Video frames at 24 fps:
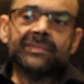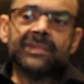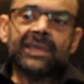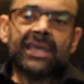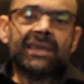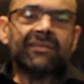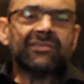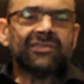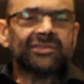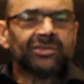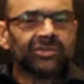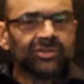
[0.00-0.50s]

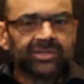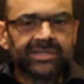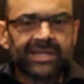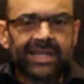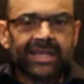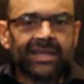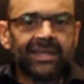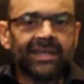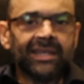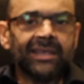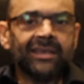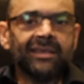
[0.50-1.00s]
ever so
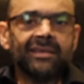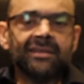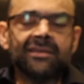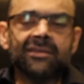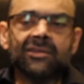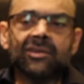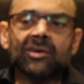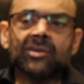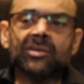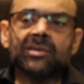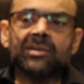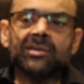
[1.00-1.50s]
slightly,
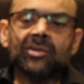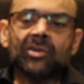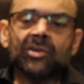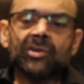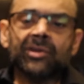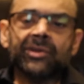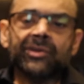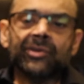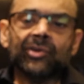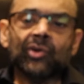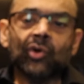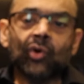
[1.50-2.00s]
not
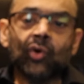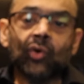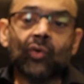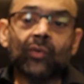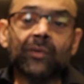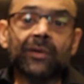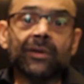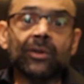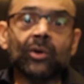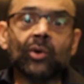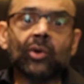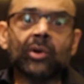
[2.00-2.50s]
an
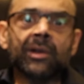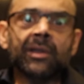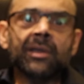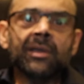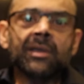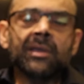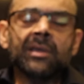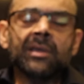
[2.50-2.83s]
overload.